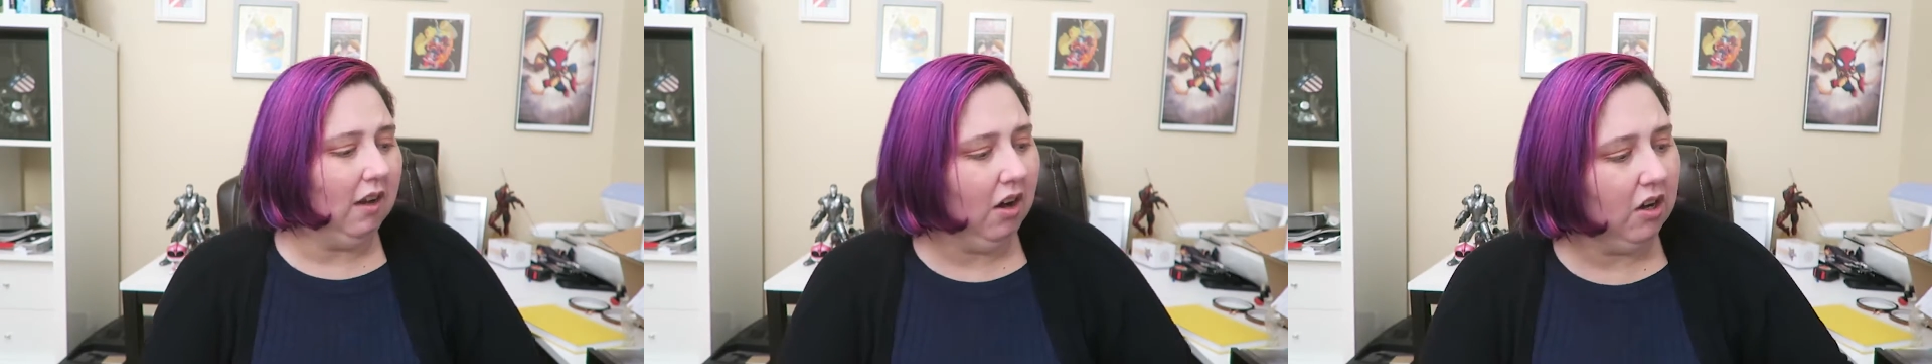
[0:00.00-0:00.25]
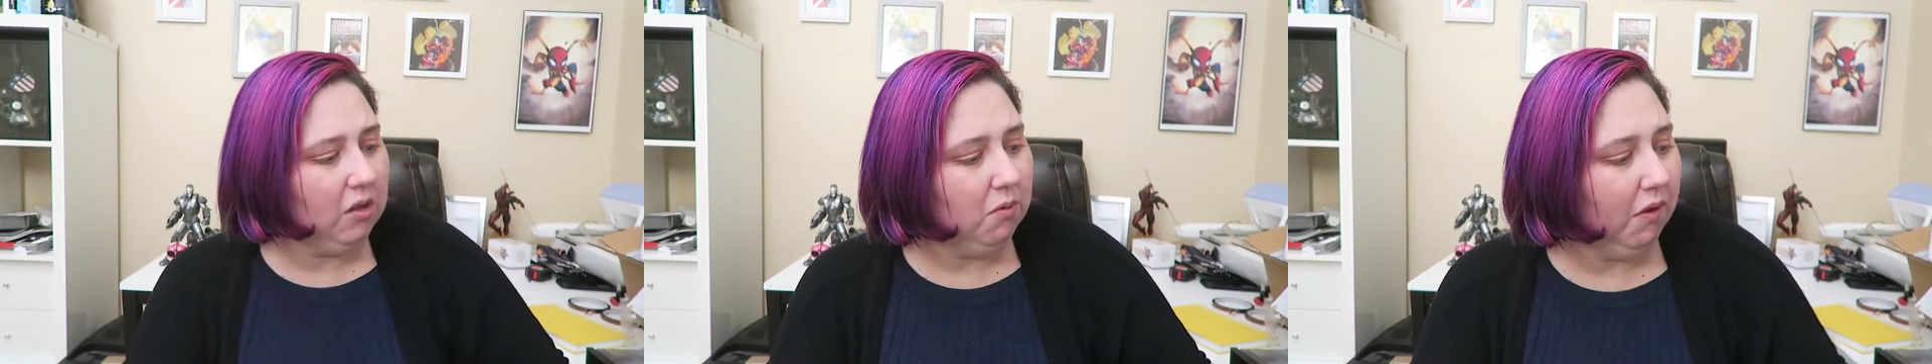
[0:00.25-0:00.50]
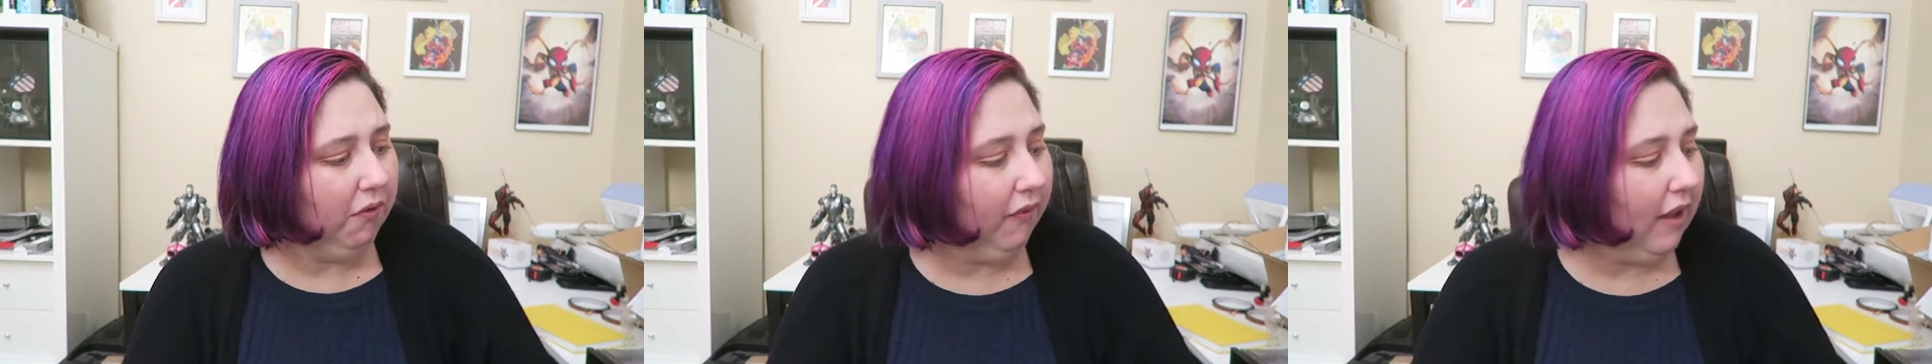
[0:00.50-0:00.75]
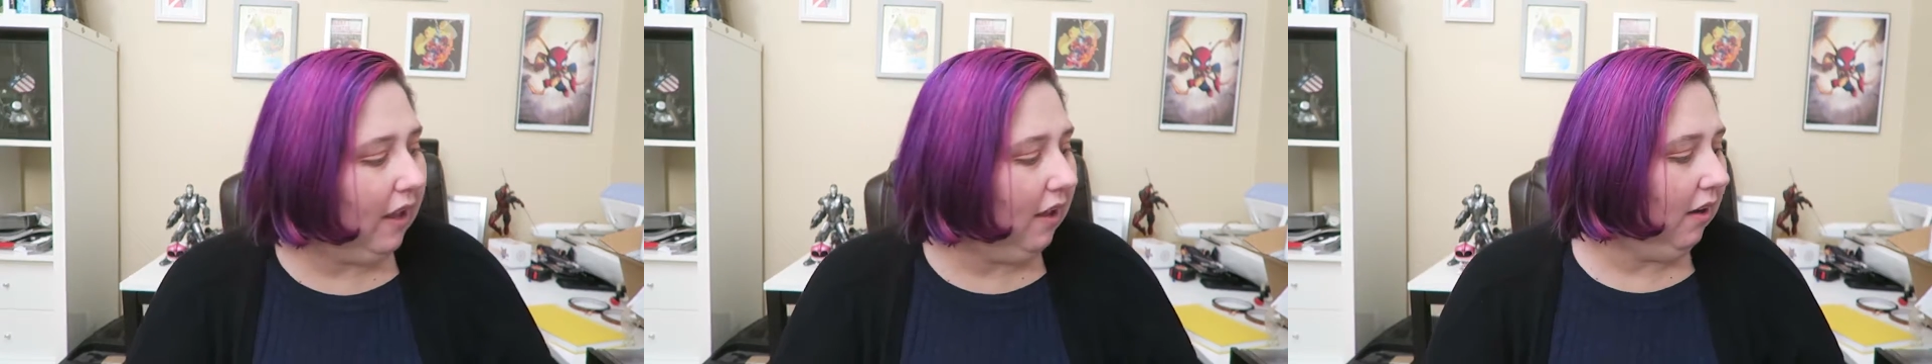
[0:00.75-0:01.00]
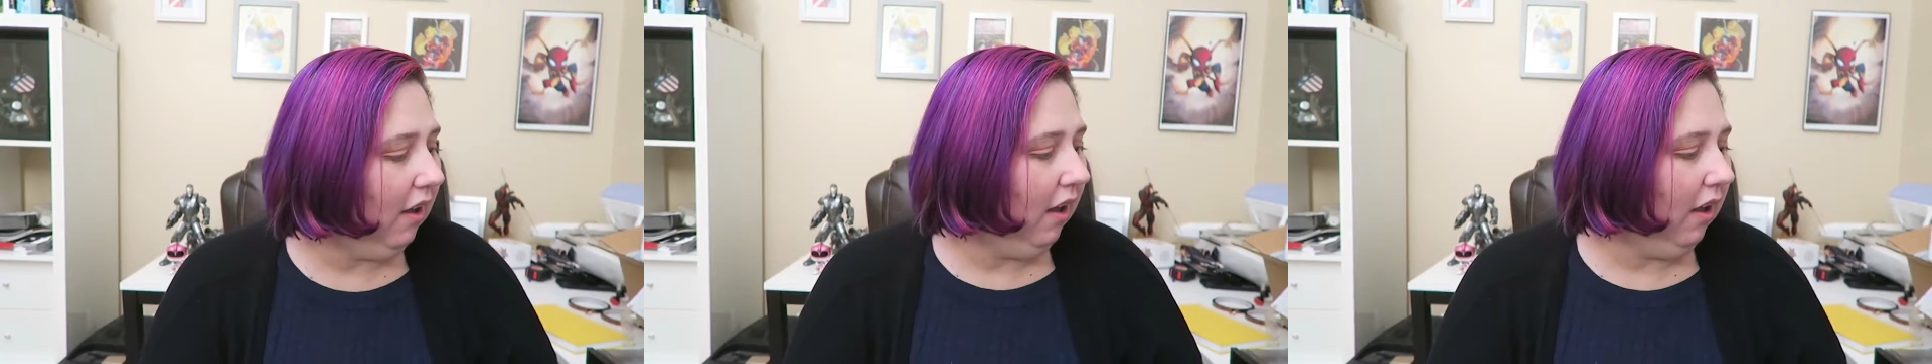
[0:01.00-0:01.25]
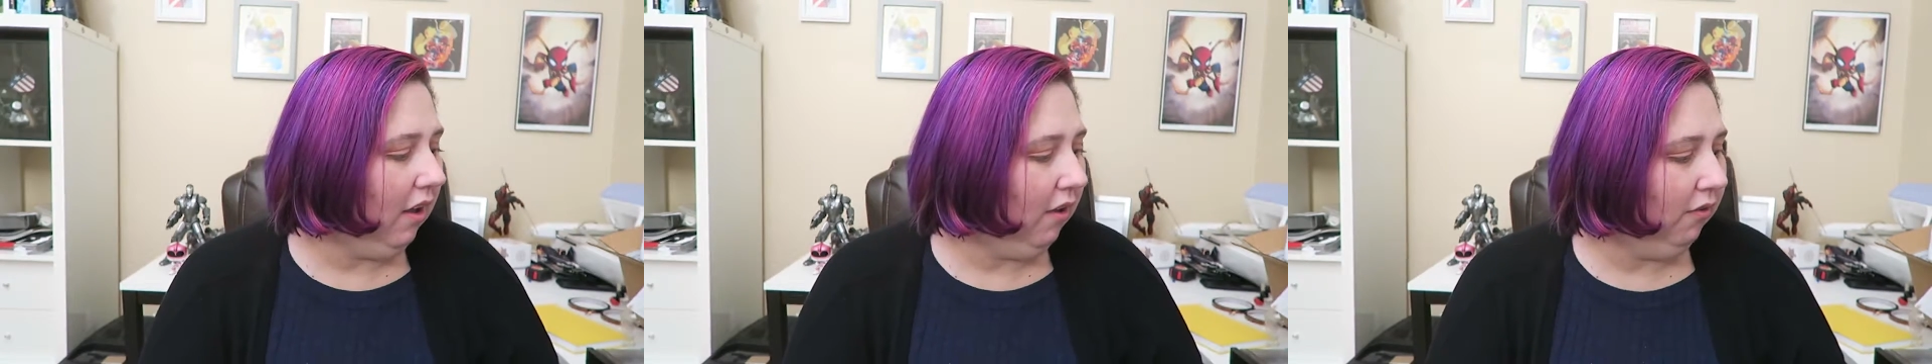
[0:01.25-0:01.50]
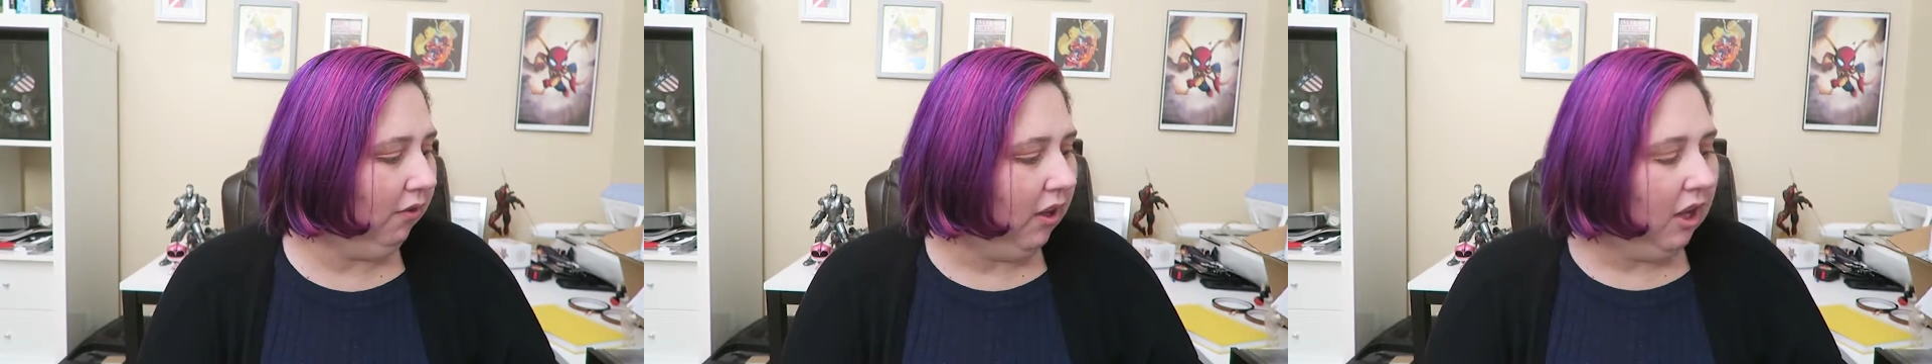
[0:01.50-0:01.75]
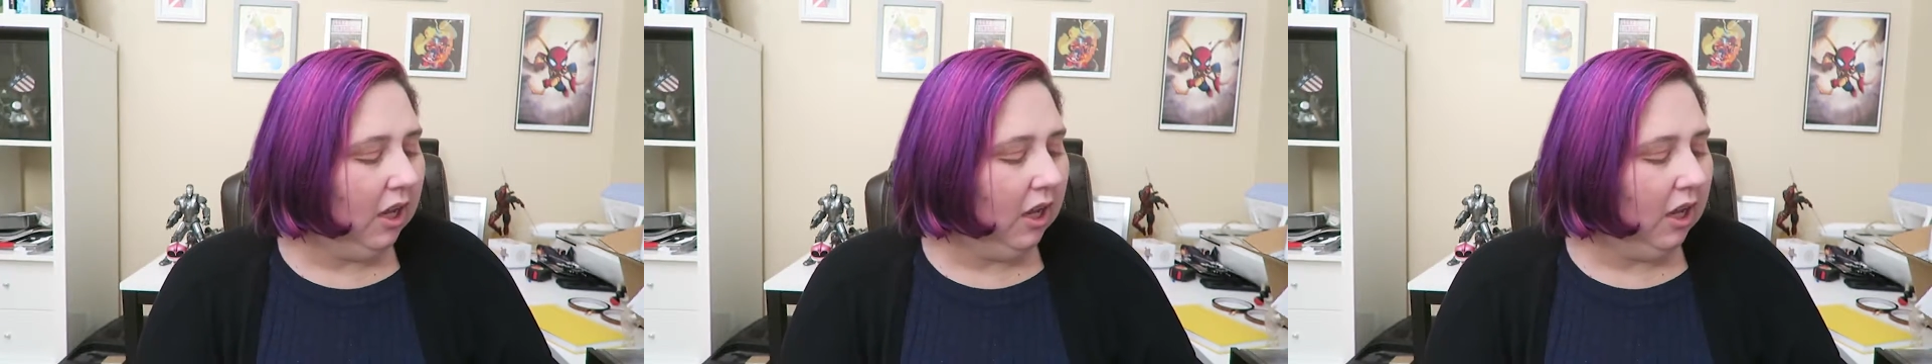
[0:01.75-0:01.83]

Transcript: Are you a fan of,